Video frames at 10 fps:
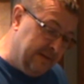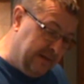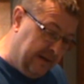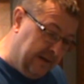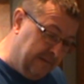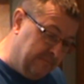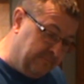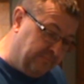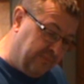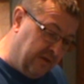
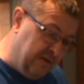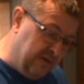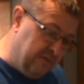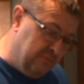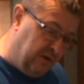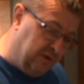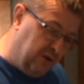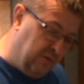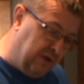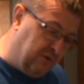But I
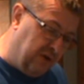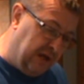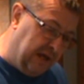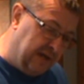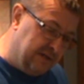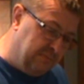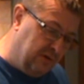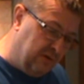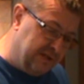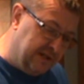do acrylics
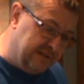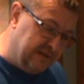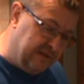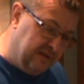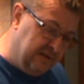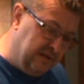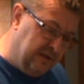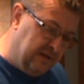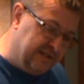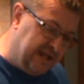because the
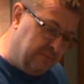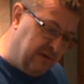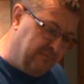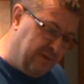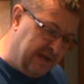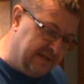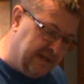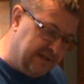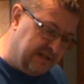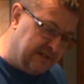type of paint
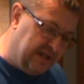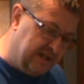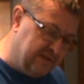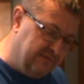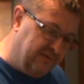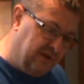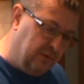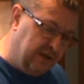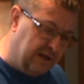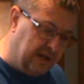is nice and
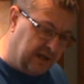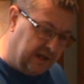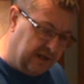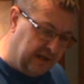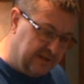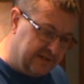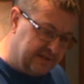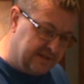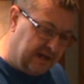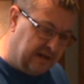fluid, and I can get the
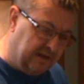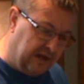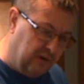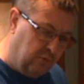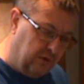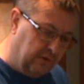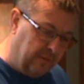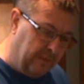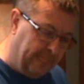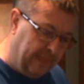style that I want
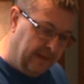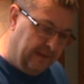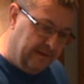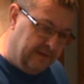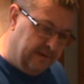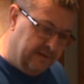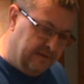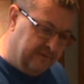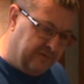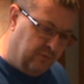
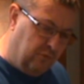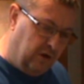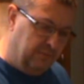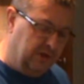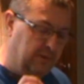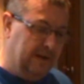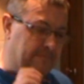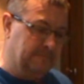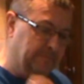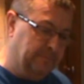from what I'm doing.